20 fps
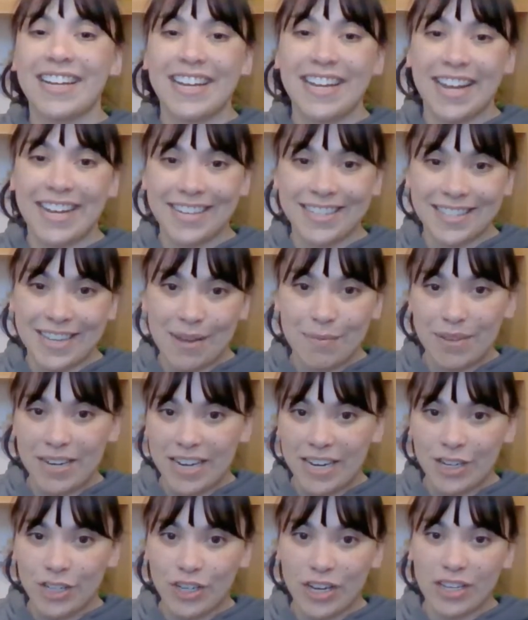
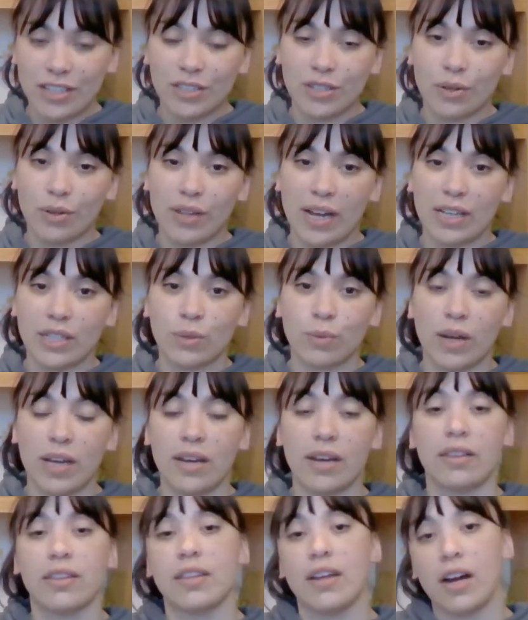examination, so that's
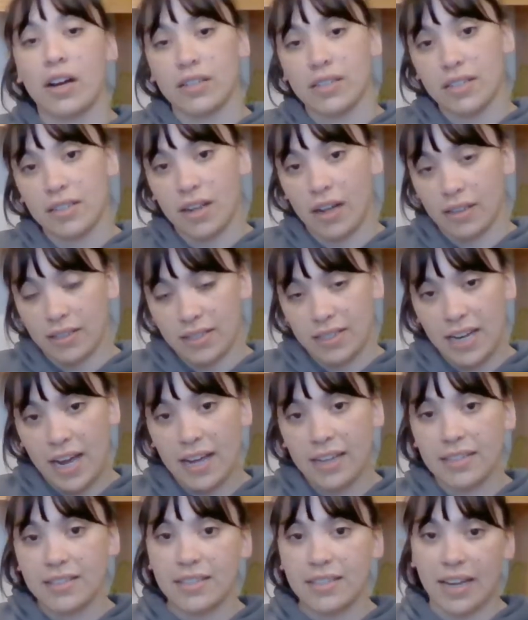when us
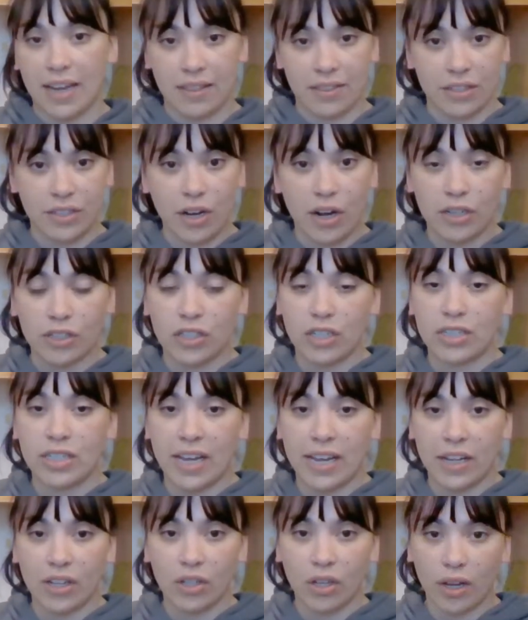techs and the doctor
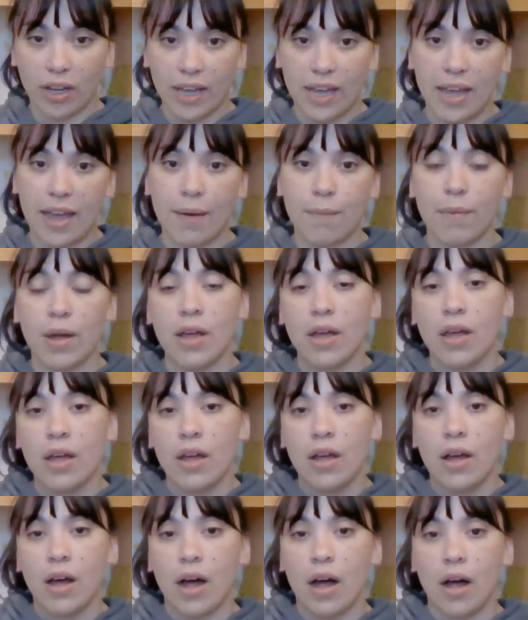take a look at him
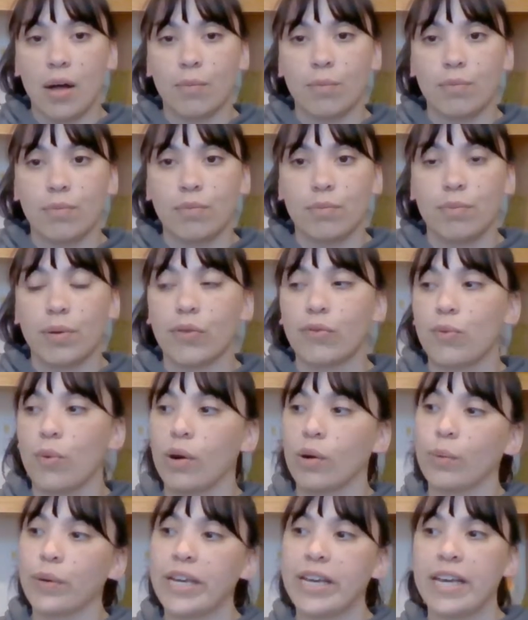
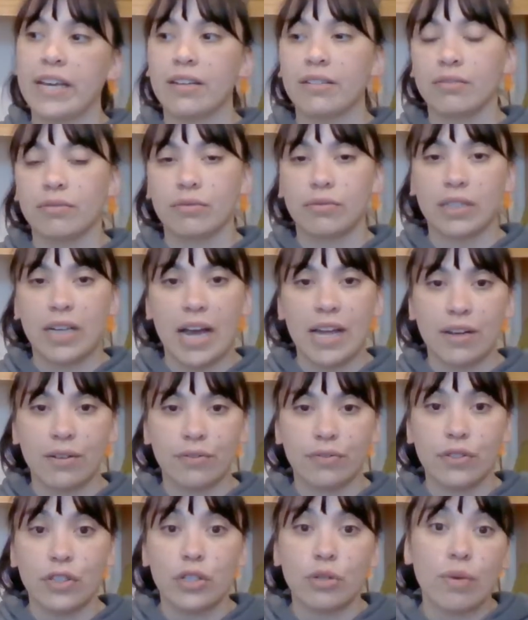before we kind
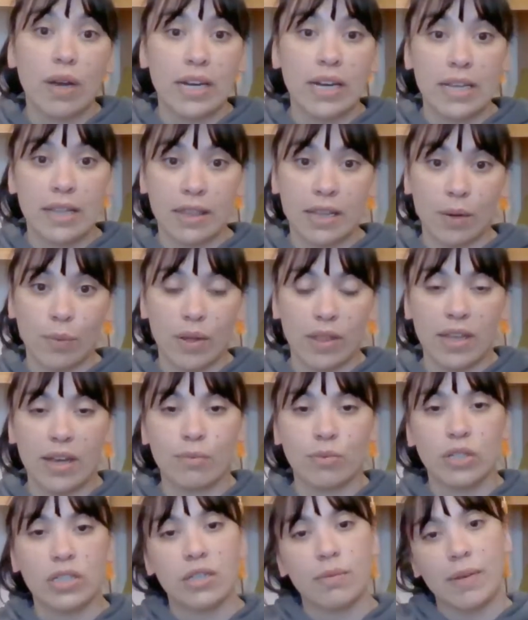of do anything with
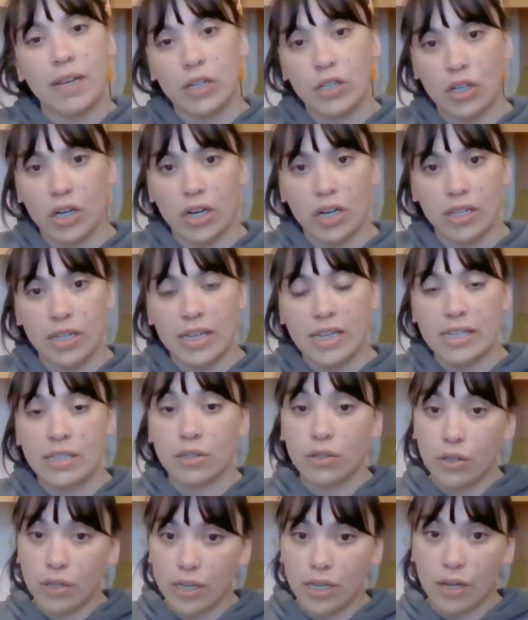him, just to make sure that
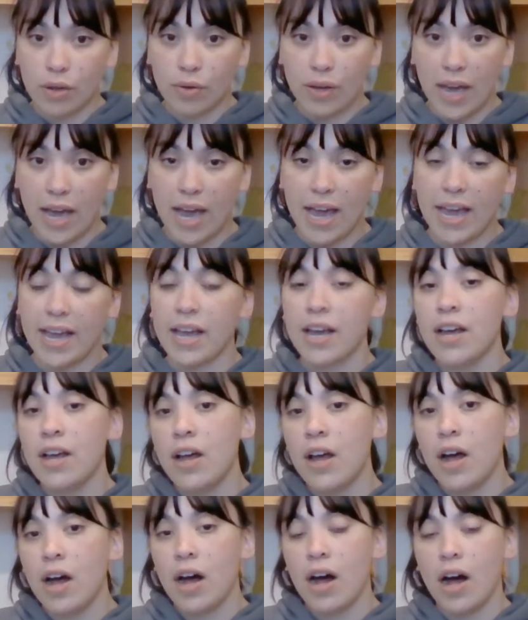he's looking okay.
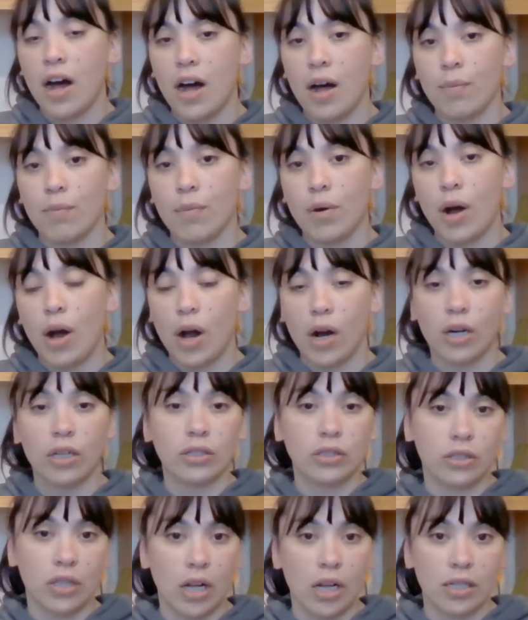
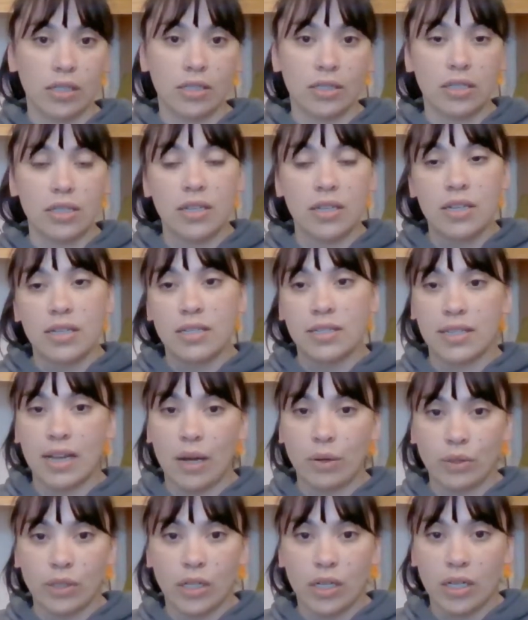Heart, lungs
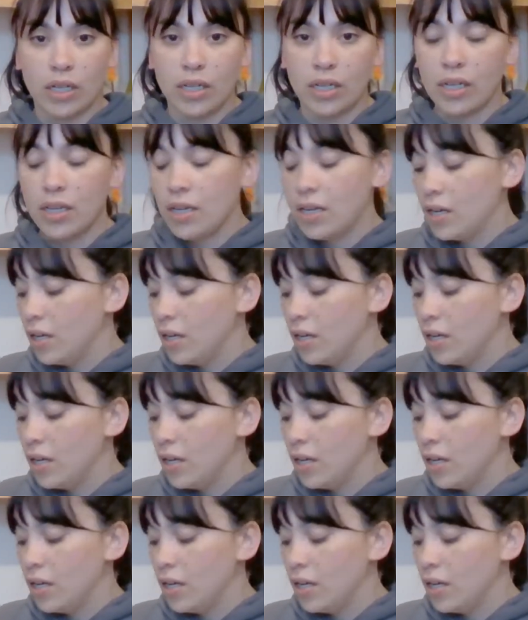sound good,